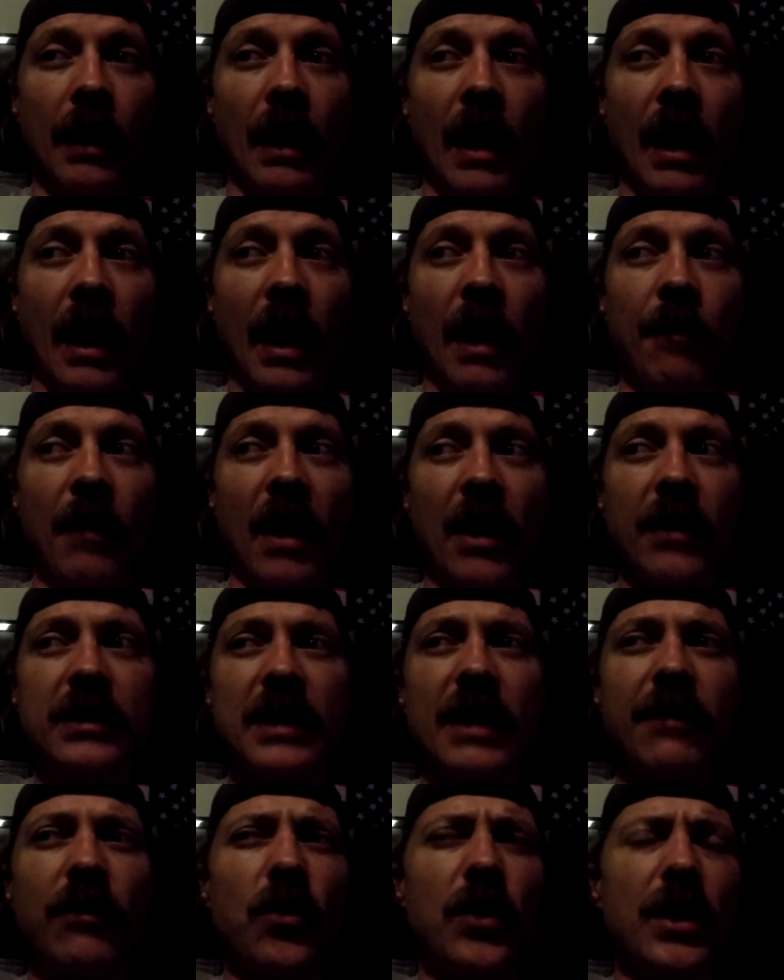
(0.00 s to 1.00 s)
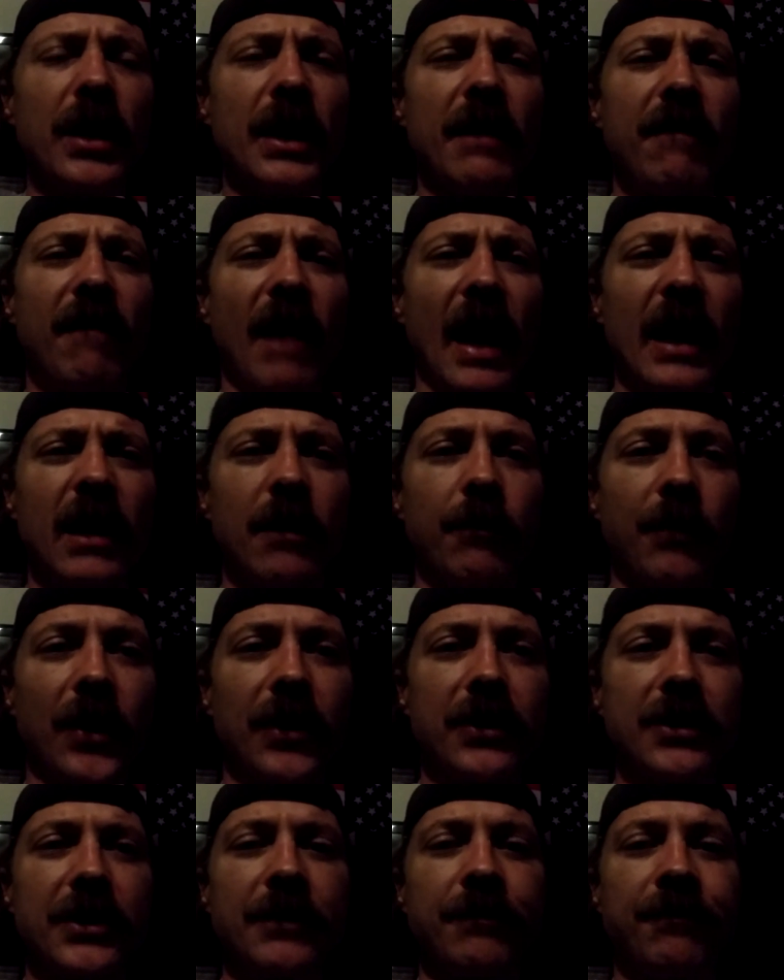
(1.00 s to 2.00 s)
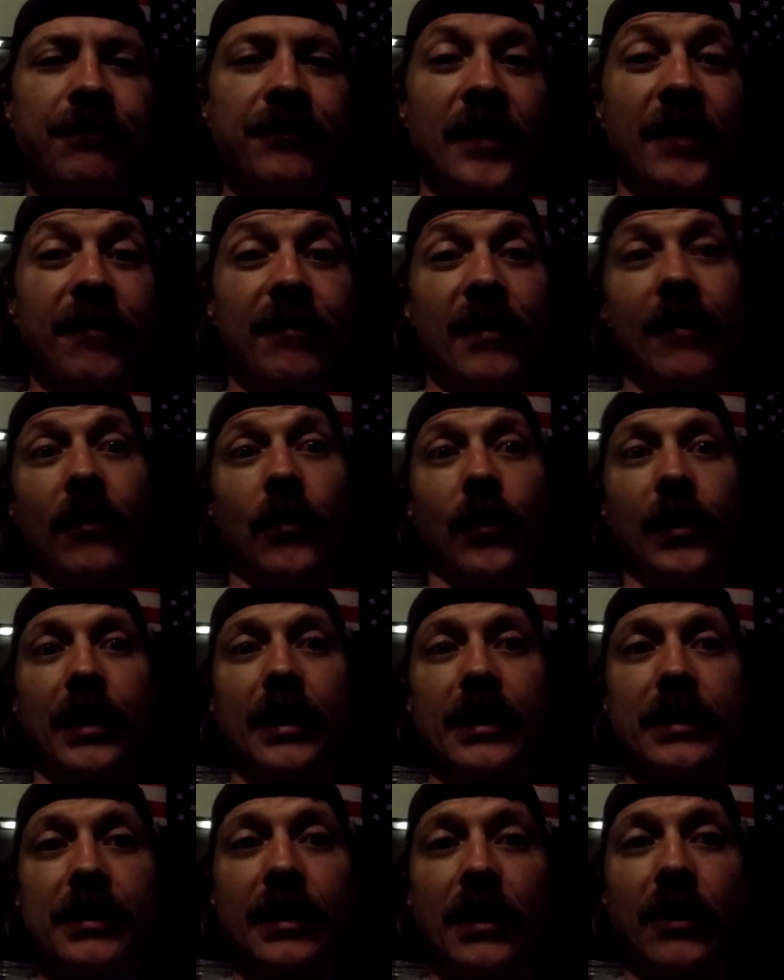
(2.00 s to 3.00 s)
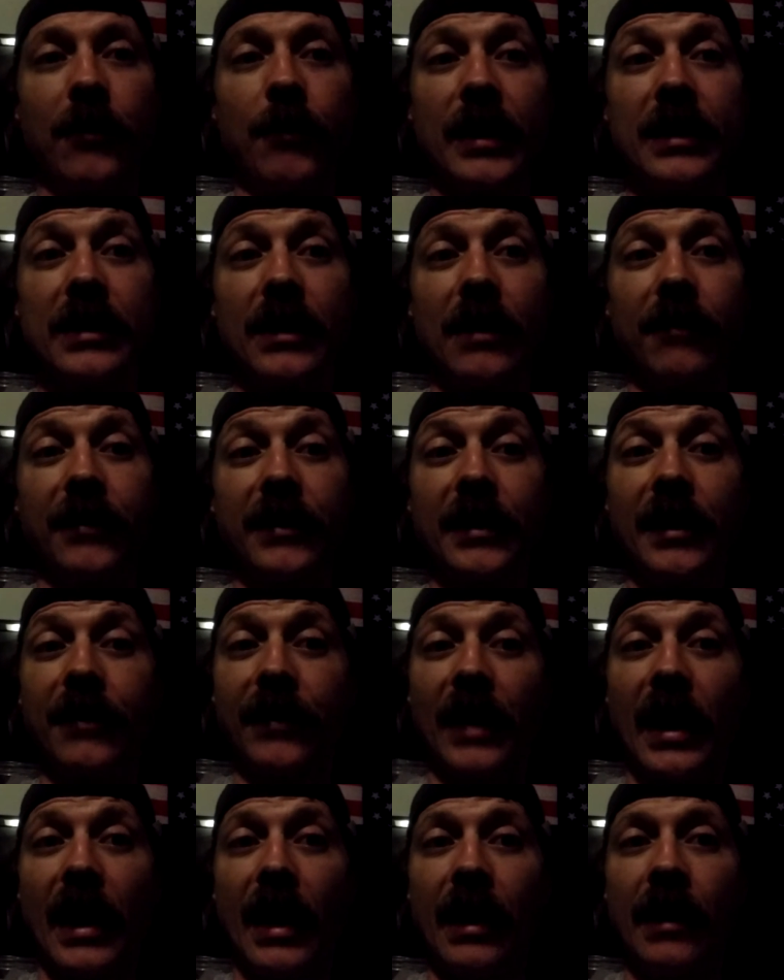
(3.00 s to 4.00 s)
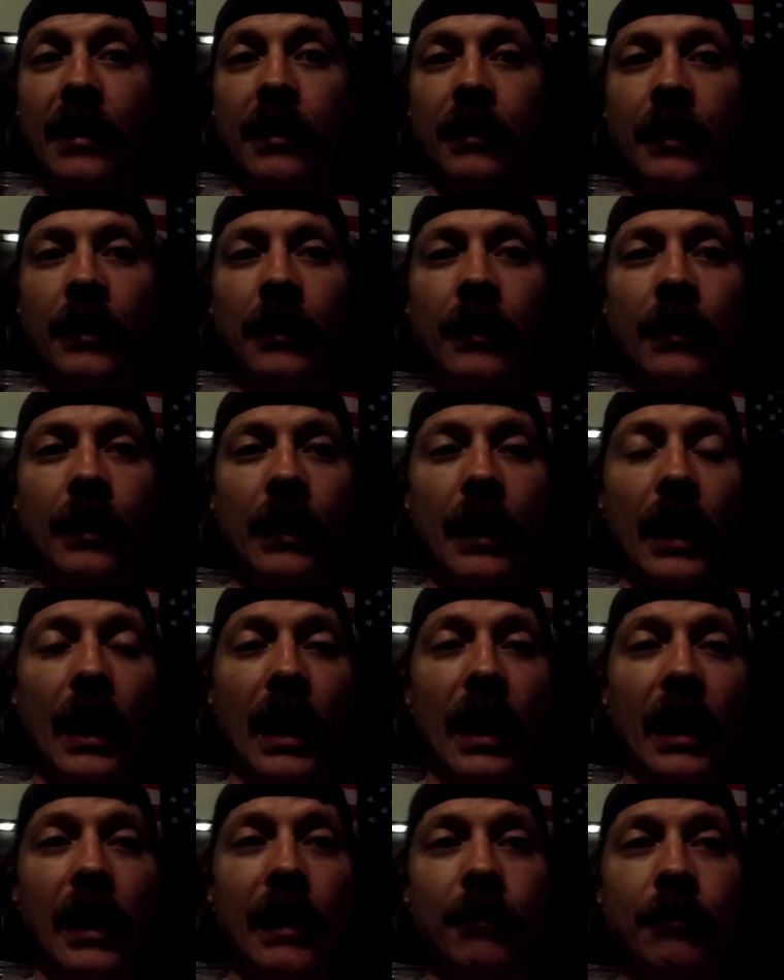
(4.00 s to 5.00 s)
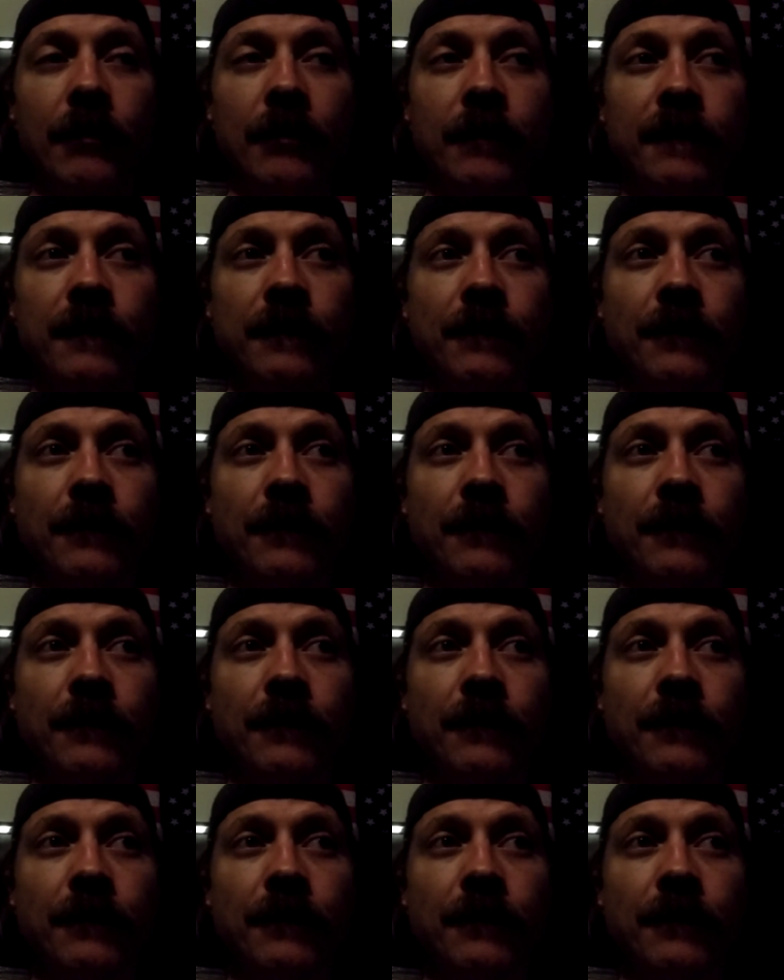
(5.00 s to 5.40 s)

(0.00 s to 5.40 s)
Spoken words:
I was never really a violent person. Never really considered myself a tough guy. But